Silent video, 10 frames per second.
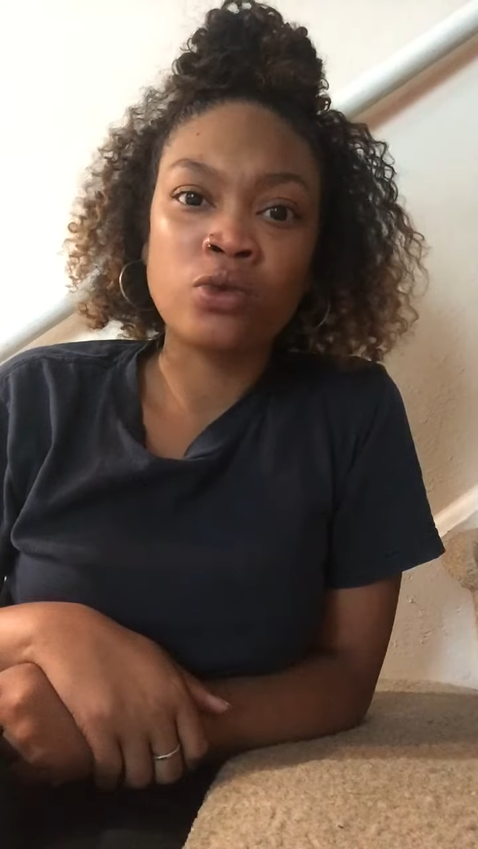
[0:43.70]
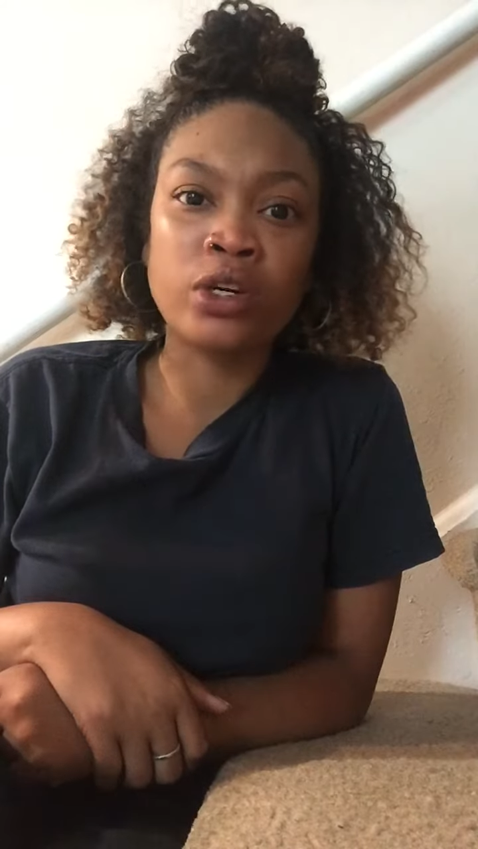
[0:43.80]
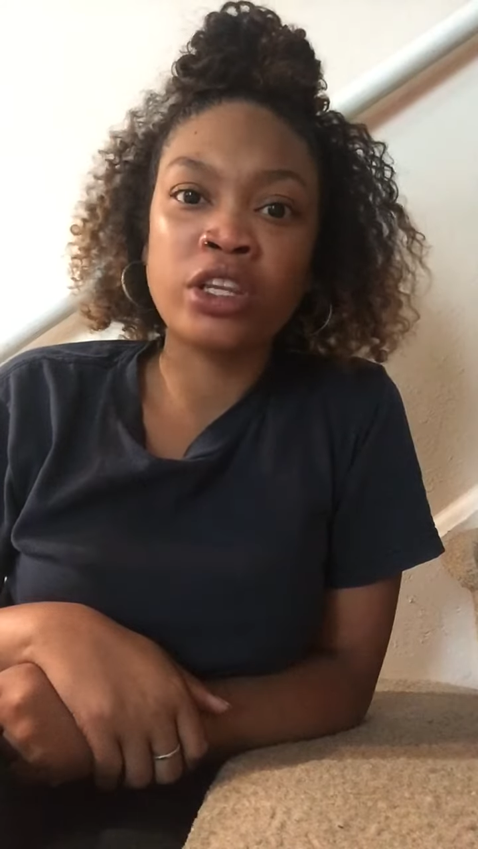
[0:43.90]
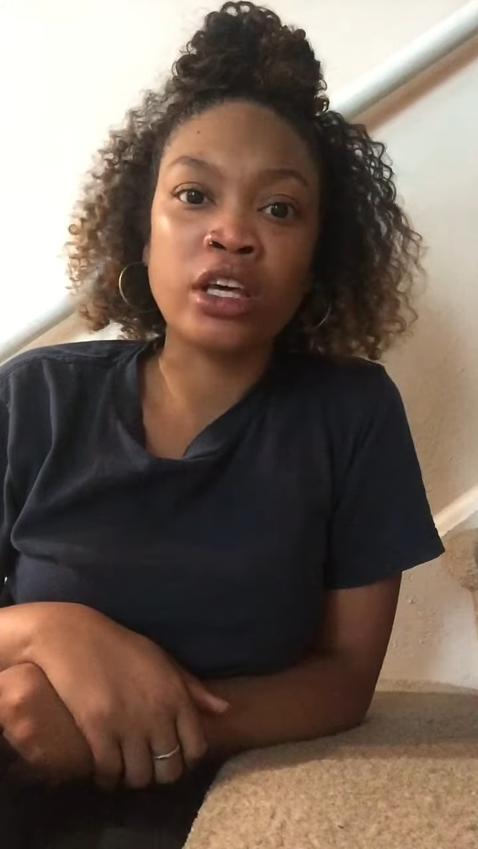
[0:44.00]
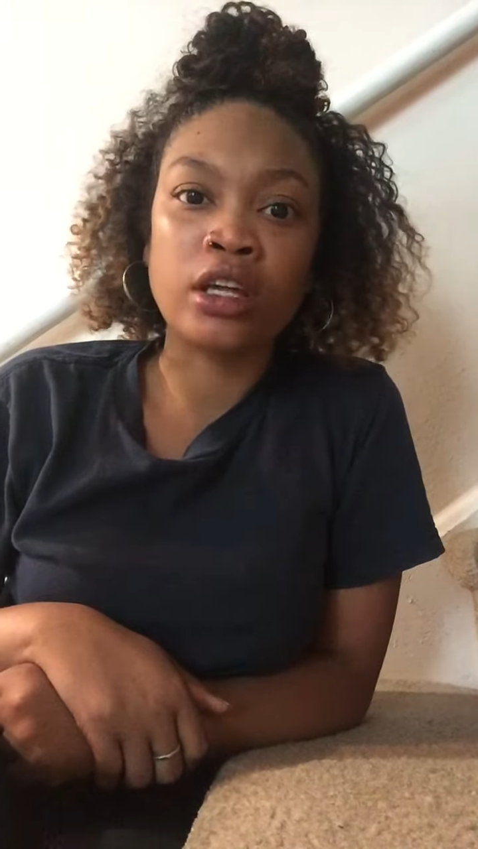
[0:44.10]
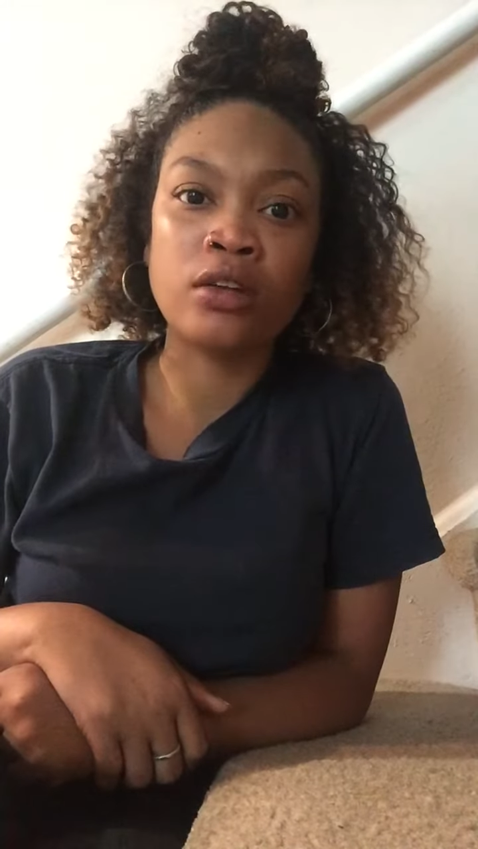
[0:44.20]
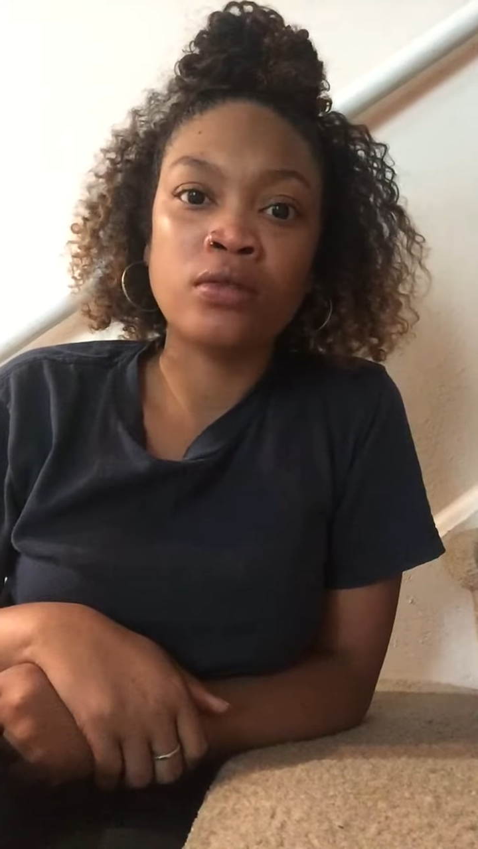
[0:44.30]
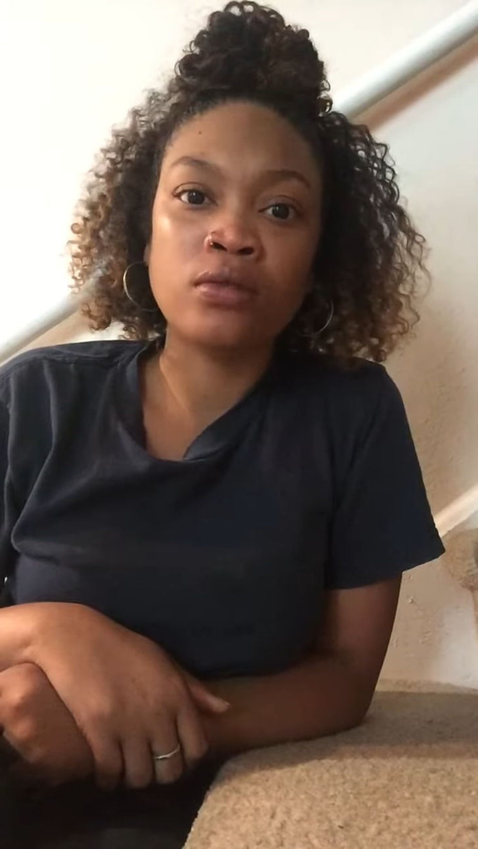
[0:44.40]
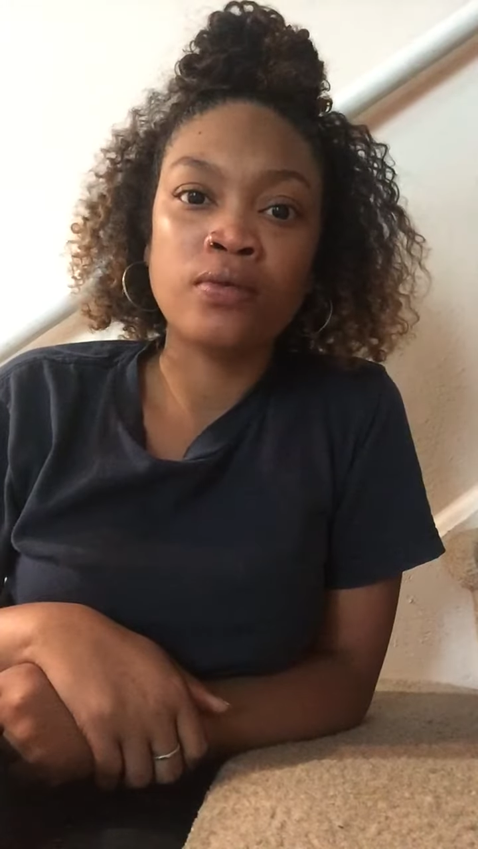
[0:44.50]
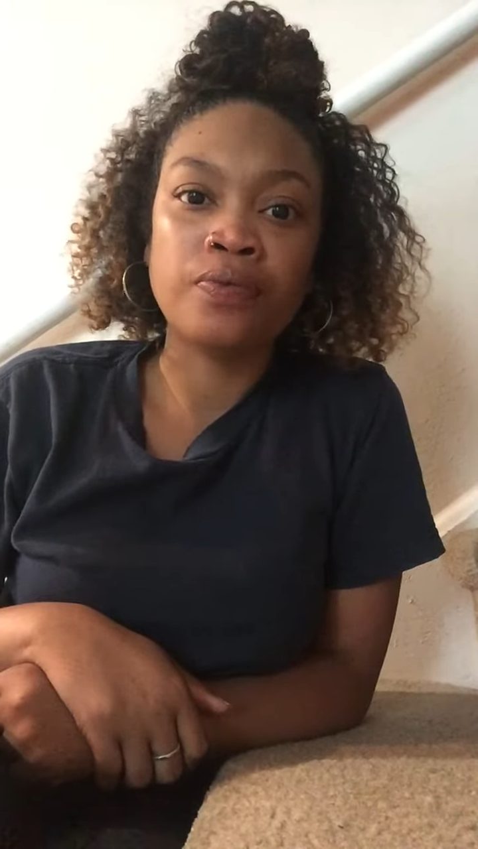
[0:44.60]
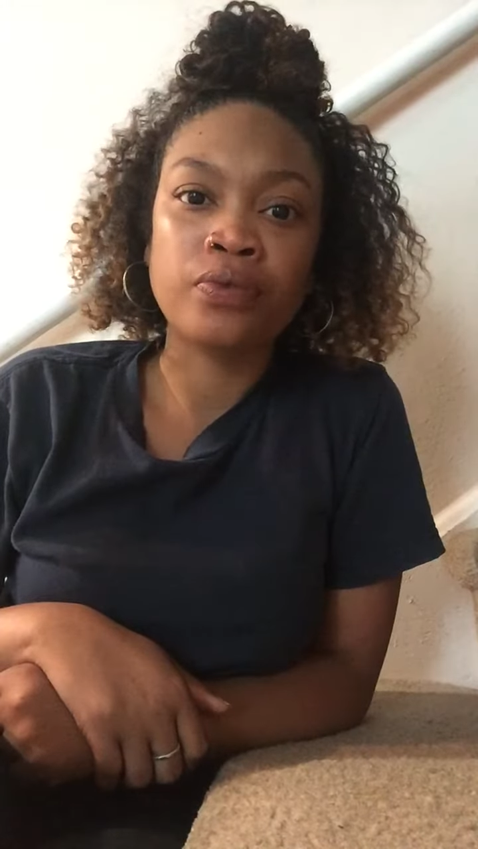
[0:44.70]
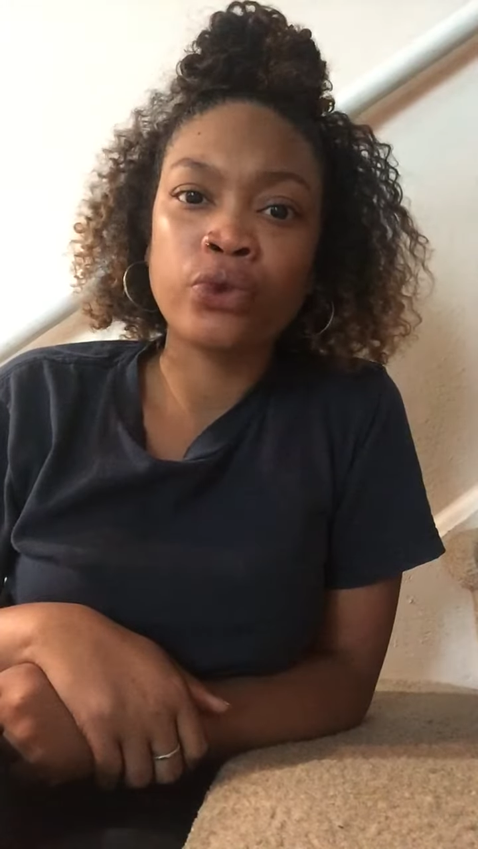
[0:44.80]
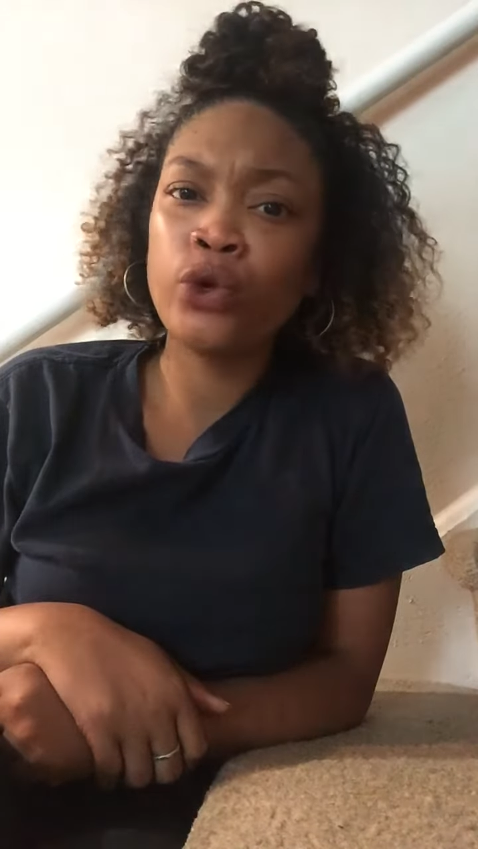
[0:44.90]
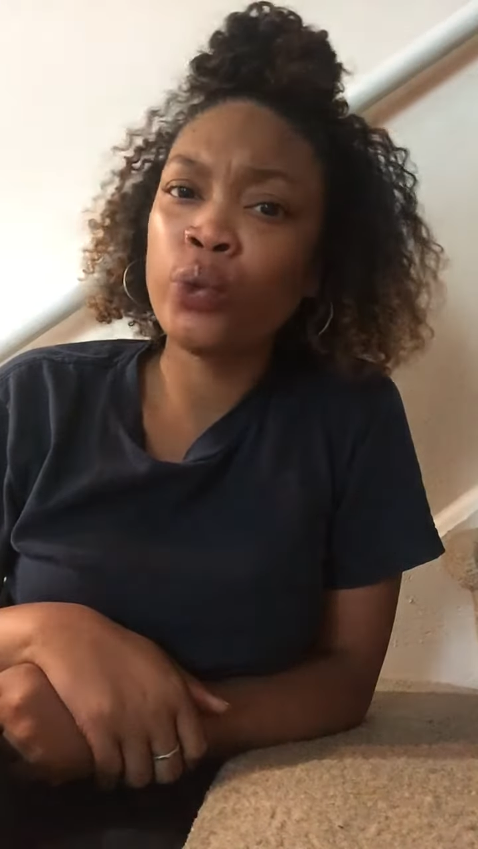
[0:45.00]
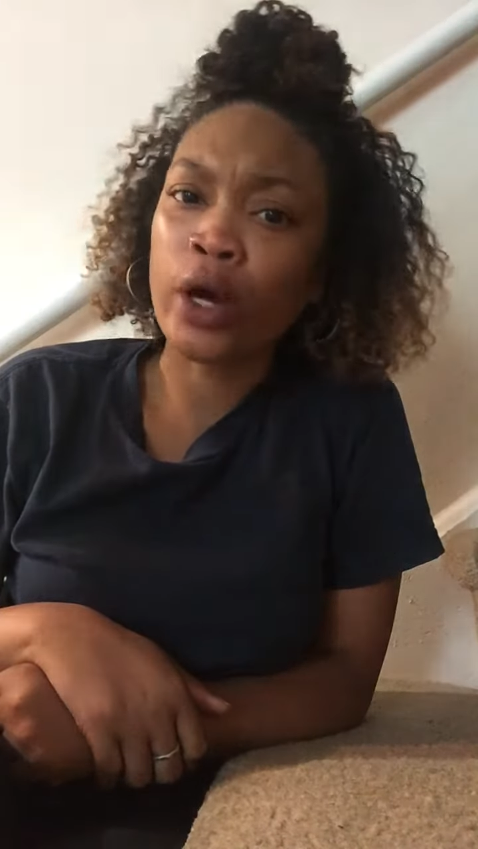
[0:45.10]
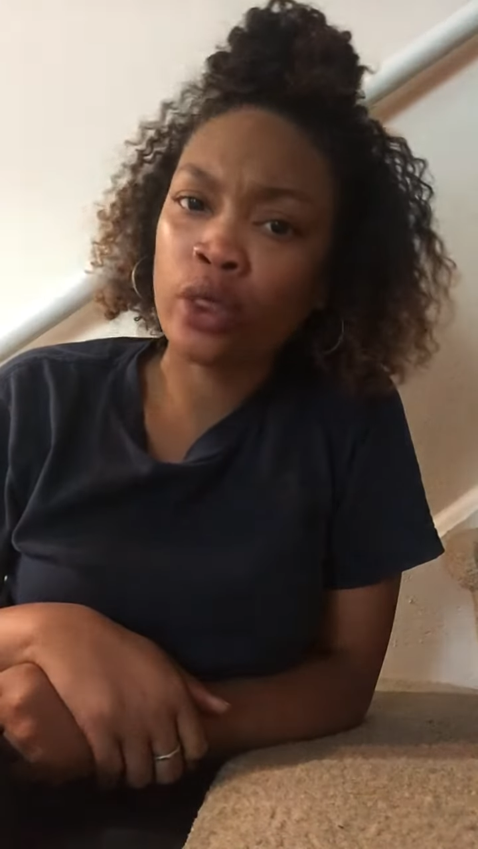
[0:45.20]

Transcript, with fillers: Well then, you